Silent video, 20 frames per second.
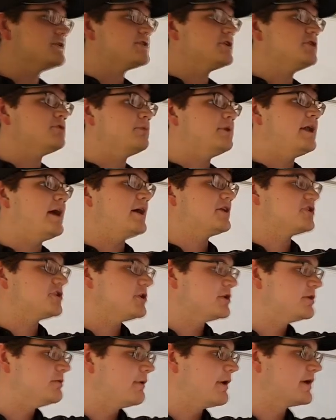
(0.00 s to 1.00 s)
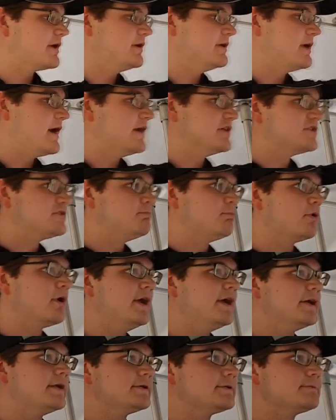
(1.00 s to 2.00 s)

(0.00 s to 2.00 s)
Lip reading: into a nationally recognized brand.